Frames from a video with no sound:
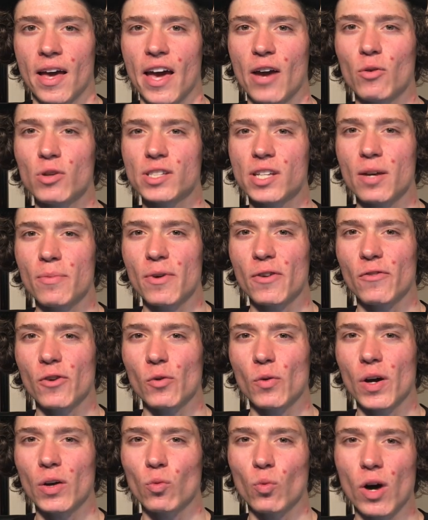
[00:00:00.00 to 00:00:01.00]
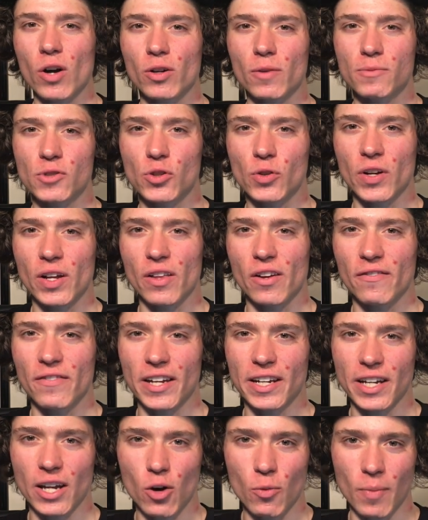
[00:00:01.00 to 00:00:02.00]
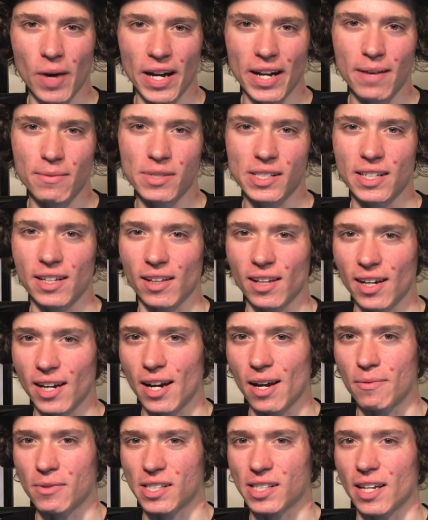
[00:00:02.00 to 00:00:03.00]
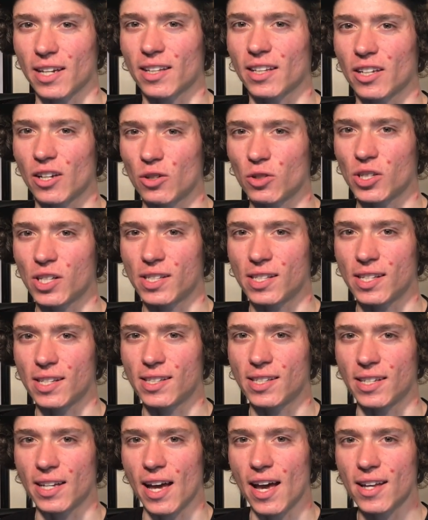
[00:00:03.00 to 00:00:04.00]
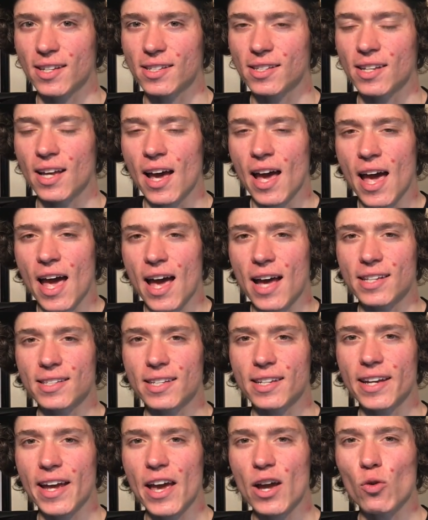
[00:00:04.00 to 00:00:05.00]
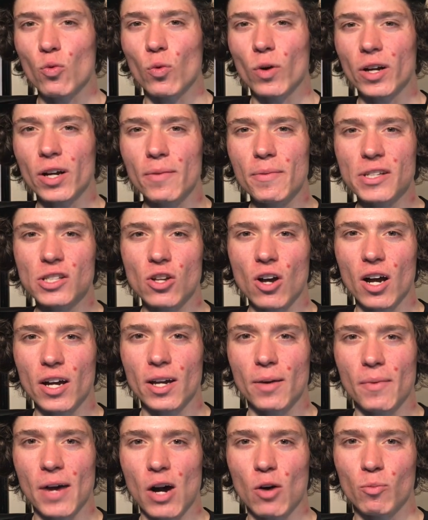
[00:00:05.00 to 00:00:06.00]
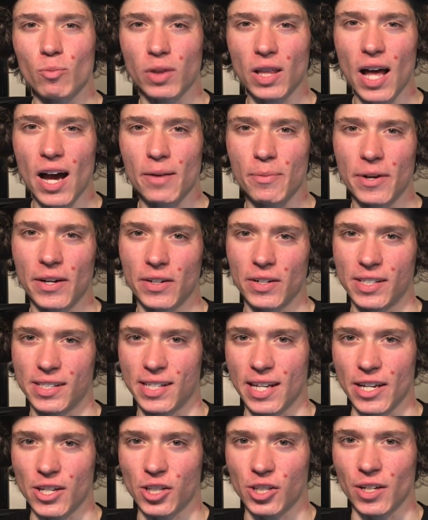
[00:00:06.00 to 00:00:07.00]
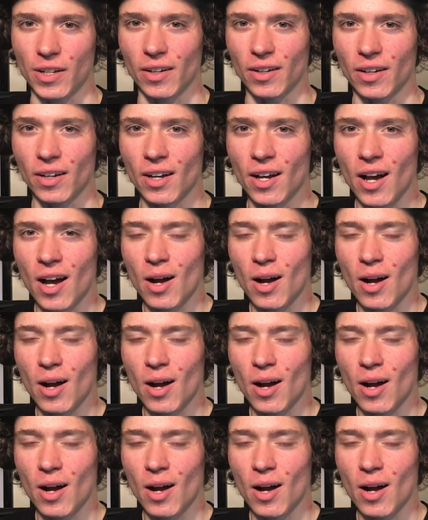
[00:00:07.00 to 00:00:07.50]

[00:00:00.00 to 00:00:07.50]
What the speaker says: Hey, what's up everyone? Welcome to another video. My name is Dylan and I'm a cycling coach at CTS. And today we're gonna be talking about block periodization.